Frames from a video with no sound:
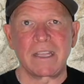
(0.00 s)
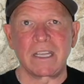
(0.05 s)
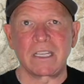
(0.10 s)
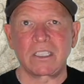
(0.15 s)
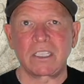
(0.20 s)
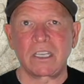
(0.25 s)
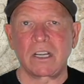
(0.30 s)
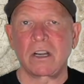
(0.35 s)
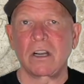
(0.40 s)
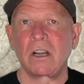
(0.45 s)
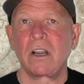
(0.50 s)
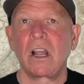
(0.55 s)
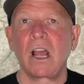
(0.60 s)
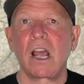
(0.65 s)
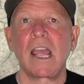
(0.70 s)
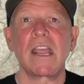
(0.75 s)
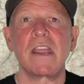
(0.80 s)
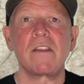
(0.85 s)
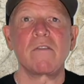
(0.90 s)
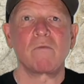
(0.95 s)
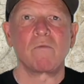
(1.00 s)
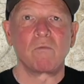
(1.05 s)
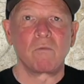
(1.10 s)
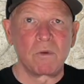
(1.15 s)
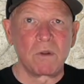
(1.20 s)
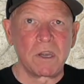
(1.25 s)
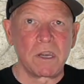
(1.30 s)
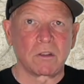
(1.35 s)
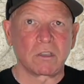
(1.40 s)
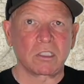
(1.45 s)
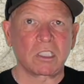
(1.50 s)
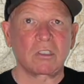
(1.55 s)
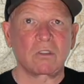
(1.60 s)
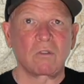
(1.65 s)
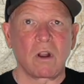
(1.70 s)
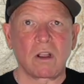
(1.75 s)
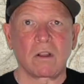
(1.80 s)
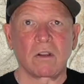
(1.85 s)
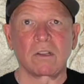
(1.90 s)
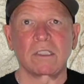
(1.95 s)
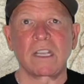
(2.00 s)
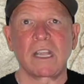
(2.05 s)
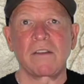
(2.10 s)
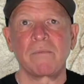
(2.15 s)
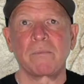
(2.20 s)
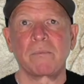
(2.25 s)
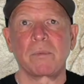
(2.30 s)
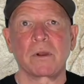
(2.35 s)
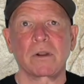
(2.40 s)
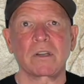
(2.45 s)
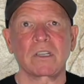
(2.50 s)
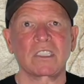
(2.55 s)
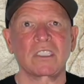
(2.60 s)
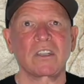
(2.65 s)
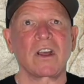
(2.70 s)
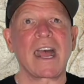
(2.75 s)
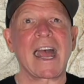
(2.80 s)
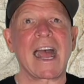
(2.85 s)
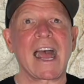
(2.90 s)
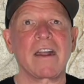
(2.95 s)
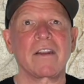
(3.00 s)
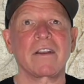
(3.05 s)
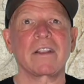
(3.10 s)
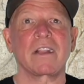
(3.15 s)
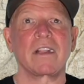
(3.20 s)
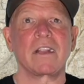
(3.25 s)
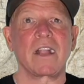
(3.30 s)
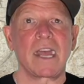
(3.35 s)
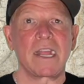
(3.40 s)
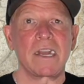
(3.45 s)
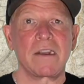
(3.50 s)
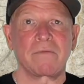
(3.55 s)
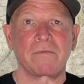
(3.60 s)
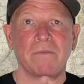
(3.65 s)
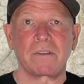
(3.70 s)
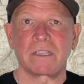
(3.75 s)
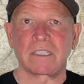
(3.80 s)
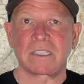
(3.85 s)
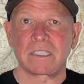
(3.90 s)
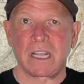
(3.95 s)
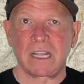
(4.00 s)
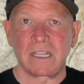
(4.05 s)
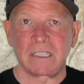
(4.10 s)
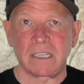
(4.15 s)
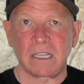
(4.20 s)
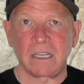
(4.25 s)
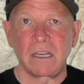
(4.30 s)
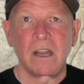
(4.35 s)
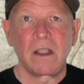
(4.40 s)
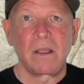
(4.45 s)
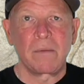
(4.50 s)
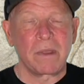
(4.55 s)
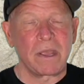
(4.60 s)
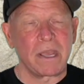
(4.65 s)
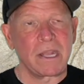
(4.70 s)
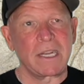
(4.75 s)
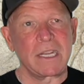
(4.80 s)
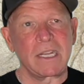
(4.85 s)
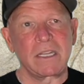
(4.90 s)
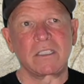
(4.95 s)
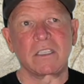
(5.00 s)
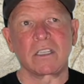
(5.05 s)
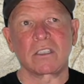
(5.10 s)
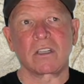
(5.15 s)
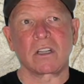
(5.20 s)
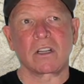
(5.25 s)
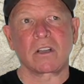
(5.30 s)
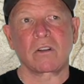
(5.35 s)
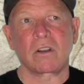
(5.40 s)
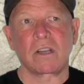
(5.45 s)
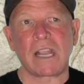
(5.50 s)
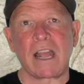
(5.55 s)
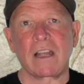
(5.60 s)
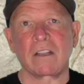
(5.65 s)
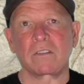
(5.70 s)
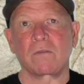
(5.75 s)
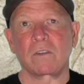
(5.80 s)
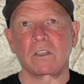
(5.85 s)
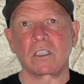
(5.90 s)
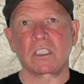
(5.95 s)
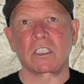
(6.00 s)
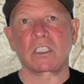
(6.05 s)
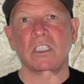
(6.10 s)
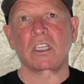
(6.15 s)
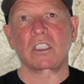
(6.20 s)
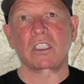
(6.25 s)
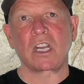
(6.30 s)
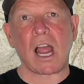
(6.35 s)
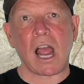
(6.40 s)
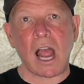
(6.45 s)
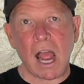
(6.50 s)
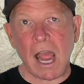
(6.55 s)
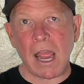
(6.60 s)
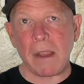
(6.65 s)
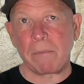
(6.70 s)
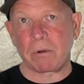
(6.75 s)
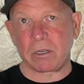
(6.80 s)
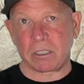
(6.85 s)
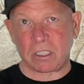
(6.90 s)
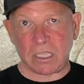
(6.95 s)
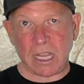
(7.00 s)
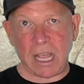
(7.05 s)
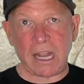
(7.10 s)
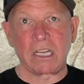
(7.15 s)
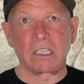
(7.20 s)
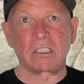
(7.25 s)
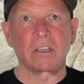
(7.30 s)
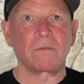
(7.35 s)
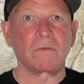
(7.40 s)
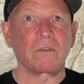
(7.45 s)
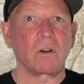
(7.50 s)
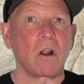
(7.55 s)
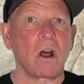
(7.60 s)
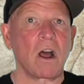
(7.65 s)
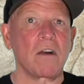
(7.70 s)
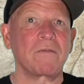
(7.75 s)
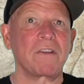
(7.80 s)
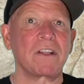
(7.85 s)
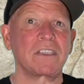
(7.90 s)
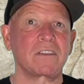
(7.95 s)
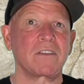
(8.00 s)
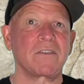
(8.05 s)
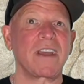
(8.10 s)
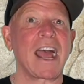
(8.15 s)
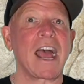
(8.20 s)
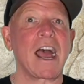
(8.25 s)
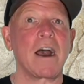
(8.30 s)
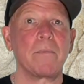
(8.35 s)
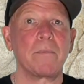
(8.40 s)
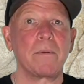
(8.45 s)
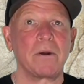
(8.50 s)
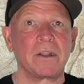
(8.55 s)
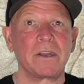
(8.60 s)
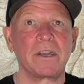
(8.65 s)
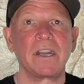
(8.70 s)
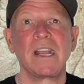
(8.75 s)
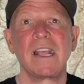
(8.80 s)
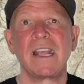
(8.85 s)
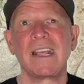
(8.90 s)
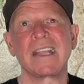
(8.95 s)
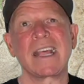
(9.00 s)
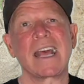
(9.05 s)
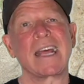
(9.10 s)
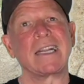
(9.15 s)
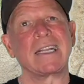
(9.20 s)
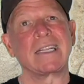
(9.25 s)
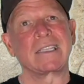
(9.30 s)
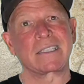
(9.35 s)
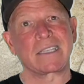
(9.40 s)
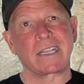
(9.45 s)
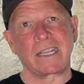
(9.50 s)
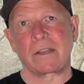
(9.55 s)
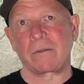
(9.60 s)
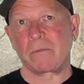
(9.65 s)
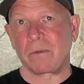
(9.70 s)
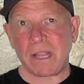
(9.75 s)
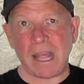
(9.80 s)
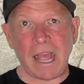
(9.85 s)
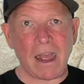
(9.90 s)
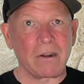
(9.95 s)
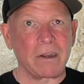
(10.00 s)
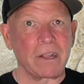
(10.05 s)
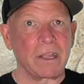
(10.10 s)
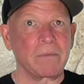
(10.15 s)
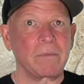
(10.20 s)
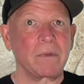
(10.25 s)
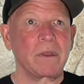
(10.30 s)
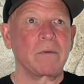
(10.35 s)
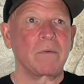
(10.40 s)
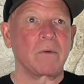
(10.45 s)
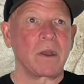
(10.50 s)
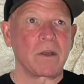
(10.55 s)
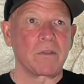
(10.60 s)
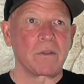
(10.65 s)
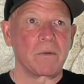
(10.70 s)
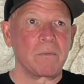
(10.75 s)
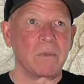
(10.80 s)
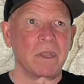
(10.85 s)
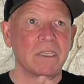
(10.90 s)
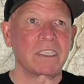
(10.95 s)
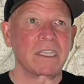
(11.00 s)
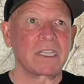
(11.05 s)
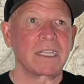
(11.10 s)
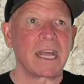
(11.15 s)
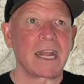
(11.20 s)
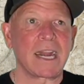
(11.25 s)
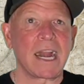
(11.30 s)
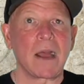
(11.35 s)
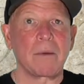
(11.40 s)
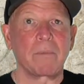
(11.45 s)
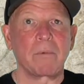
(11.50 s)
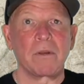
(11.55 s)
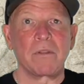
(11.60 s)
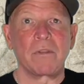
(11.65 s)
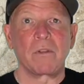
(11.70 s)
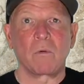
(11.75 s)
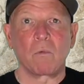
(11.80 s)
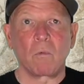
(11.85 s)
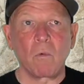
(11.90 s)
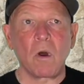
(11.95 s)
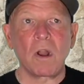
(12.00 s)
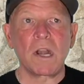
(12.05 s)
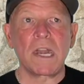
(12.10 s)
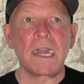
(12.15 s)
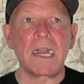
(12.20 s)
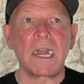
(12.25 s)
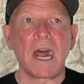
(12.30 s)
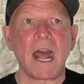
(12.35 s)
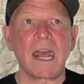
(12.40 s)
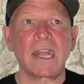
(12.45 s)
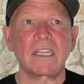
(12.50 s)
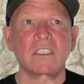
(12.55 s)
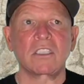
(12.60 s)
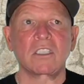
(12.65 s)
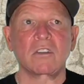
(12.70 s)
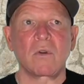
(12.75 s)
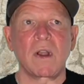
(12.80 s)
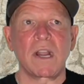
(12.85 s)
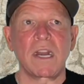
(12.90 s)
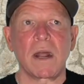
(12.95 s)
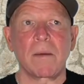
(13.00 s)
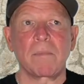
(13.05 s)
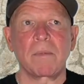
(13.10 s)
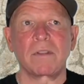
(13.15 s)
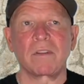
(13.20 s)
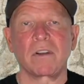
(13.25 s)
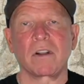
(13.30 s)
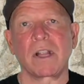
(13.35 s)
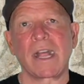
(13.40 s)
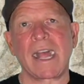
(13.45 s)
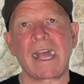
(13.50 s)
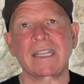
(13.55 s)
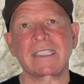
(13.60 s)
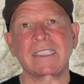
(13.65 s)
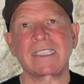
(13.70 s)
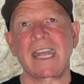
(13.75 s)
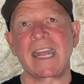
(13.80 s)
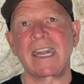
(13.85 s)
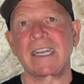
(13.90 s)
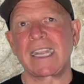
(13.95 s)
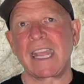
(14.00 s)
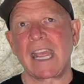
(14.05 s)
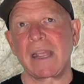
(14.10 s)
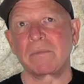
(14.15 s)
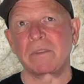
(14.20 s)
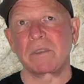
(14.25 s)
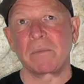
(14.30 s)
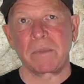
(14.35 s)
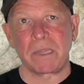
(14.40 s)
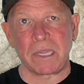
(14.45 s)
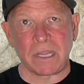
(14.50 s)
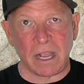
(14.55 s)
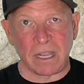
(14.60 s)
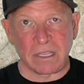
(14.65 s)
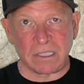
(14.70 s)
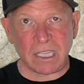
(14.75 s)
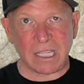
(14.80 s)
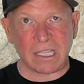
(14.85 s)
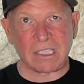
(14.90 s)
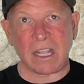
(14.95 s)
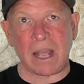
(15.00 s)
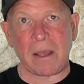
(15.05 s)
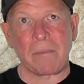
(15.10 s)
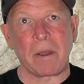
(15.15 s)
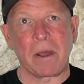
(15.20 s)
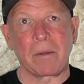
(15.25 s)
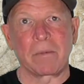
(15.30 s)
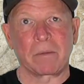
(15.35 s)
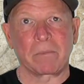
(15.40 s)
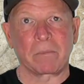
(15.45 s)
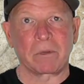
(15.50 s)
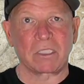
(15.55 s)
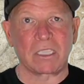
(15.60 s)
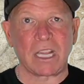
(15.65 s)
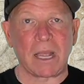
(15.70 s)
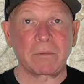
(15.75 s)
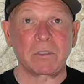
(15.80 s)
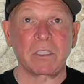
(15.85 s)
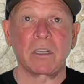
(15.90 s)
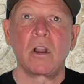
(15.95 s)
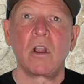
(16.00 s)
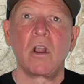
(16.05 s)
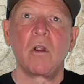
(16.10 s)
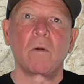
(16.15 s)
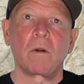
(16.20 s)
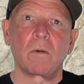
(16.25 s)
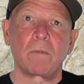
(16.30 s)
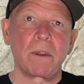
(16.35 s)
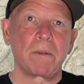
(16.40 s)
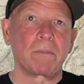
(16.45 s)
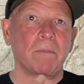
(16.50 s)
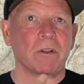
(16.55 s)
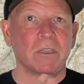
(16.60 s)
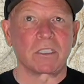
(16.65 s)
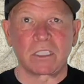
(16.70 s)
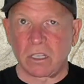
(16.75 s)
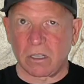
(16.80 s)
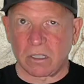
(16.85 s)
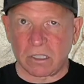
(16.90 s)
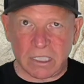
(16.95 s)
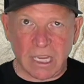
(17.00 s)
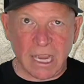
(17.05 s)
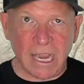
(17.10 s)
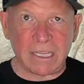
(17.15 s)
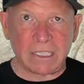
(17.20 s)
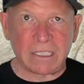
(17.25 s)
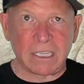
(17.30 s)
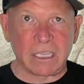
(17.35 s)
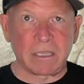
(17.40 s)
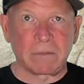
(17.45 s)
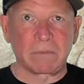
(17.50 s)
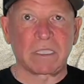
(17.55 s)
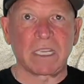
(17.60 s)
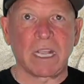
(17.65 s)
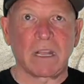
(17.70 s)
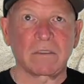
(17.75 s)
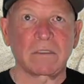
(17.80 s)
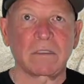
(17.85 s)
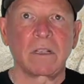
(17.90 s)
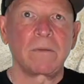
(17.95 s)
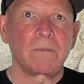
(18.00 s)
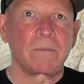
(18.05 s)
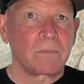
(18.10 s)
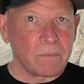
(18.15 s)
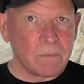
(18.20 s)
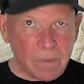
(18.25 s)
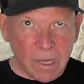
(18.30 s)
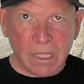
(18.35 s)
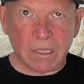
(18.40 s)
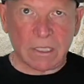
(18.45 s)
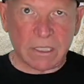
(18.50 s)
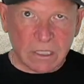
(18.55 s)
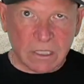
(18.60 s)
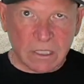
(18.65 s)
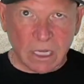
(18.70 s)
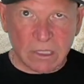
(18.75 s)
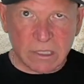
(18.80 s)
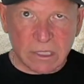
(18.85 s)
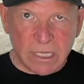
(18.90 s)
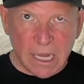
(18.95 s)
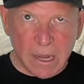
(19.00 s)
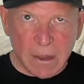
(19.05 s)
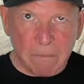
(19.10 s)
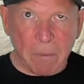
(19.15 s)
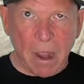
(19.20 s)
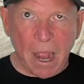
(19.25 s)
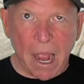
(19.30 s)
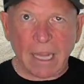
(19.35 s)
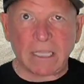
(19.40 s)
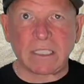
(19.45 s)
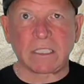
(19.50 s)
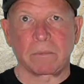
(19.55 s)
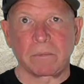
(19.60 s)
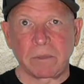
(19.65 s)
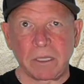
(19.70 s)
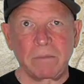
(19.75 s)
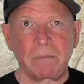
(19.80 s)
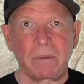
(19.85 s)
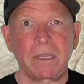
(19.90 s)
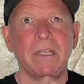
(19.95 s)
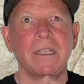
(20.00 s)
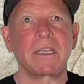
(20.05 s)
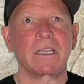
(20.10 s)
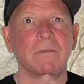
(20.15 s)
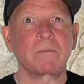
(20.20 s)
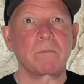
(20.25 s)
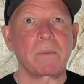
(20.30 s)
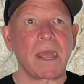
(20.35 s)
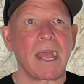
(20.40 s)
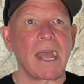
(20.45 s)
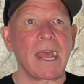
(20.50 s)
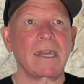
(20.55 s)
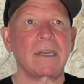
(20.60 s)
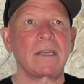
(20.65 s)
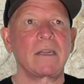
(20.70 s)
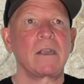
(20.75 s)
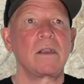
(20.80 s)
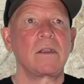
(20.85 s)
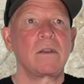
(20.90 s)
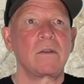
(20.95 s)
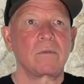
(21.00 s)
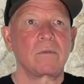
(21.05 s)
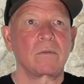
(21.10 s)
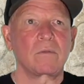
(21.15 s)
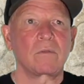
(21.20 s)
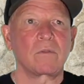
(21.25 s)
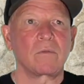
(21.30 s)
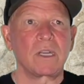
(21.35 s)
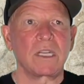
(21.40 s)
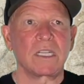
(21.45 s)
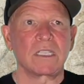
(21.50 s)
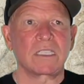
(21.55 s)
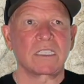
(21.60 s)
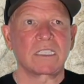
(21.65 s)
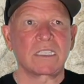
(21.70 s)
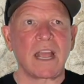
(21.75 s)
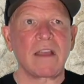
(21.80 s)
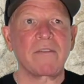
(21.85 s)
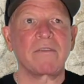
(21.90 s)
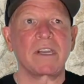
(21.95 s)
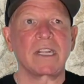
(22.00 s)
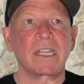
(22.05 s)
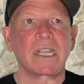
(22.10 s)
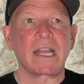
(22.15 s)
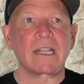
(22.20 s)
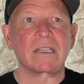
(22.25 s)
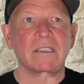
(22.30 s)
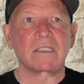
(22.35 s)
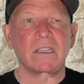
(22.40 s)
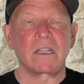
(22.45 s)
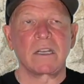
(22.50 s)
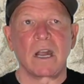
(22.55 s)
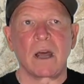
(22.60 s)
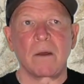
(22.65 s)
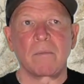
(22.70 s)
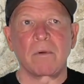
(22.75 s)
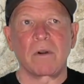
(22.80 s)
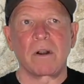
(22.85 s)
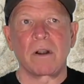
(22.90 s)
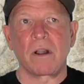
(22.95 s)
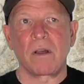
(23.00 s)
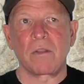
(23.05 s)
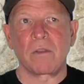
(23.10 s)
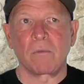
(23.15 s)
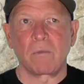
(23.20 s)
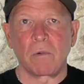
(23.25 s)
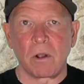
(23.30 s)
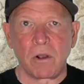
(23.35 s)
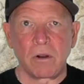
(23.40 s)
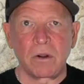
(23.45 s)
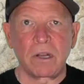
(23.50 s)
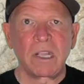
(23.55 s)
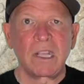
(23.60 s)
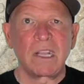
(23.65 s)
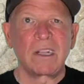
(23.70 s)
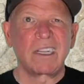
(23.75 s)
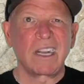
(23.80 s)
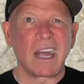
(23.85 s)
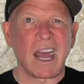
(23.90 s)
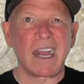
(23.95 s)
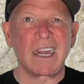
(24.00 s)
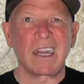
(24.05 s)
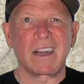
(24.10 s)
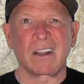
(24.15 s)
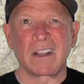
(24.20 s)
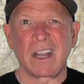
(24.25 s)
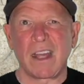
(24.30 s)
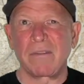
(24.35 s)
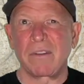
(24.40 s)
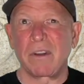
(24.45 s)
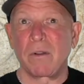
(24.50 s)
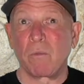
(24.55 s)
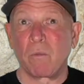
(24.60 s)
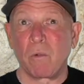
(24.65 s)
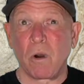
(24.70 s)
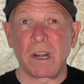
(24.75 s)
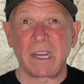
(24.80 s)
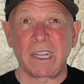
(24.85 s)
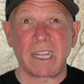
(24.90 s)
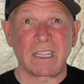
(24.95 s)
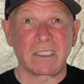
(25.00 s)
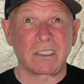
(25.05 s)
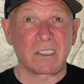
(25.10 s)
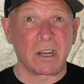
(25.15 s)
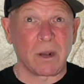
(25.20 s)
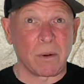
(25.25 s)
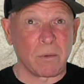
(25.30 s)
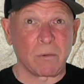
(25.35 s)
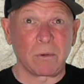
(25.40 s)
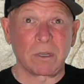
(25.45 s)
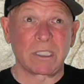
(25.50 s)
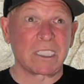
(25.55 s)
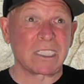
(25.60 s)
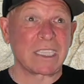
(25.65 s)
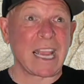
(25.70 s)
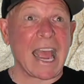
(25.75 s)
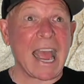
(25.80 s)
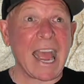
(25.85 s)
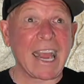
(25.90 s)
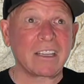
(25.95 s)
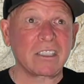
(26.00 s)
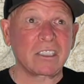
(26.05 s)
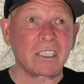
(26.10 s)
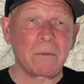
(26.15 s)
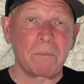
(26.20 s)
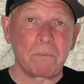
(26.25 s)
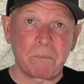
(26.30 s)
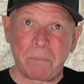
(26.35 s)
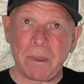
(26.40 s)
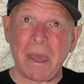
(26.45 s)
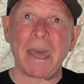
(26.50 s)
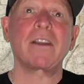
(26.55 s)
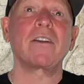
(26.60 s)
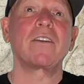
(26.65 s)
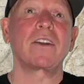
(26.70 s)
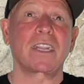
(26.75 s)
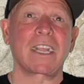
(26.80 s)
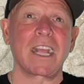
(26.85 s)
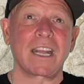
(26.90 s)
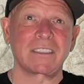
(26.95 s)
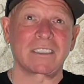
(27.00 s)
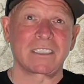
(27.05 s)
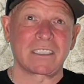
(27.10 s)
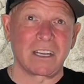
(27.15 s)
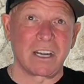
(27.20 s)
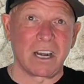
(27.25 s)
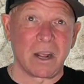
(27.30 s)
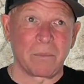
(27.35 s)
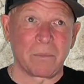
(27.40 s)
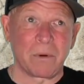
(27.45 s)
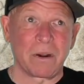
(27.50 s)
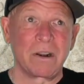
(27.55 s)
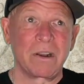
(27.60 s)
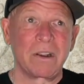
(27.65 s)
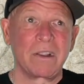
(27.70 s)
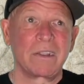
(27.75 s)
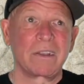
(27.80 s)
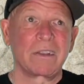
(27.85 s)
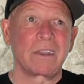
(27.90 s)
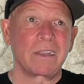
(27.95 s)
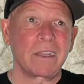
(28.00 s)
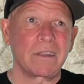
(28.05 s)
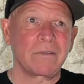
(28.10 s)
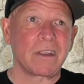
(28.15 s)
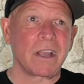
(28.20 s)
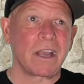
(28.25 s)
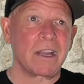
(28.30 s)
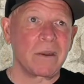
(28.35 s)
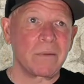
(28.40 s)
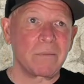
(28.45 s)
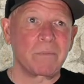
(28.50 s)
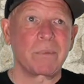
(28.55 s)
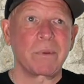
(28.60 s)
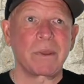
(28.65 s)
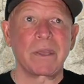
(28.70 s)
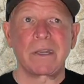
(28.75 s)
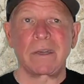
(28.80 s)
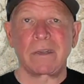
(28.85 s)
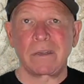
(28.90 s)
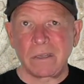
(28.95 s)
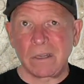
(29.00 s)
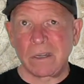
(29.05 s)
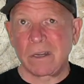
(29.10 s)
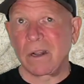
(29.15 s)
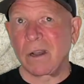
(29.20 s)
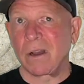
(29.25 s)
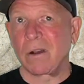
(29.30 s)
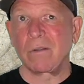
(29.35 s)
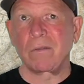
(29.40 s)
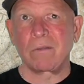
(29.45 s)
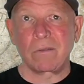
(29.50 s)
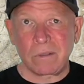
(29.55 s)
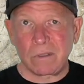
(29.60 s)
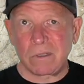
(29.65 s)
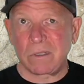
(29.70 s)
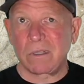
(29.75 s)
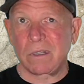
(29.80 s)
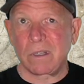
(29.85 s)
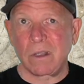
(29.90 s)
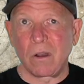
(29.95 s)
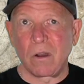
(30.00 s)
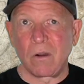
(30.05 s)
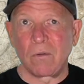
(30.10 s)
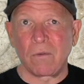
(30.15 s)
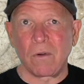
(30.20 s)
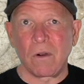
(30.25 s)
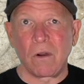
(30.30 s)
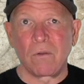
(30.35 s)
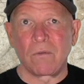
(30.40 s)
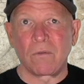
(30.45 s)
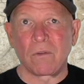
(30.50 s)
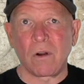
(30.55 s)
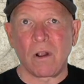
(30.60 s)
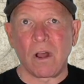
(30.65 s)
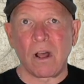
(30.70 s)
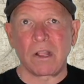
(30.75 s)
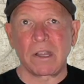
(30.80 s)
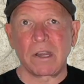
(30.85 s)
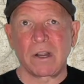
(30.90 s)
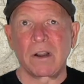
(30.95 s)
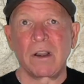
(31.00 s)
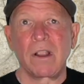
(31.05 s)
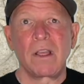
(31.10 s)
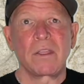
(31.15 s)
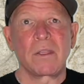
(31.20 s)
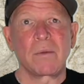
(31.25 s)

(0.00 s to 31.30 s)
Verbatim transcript: This year, a real struggle. Devin Booker's still out of the lineup for the Suns, and man, he just accounts for just such a high percentage of their offensive output that it's like without him, well, they're missing that output, and they're 1-9 straight up in their last 10 games. And because of that public perception where people are still saying to themselves, man, the Suns can't possibly be this bad, 3-7 against the number, and on the road, 9-11-1 against the number, which is actually better against the number than they've kind of been, you know, overall here.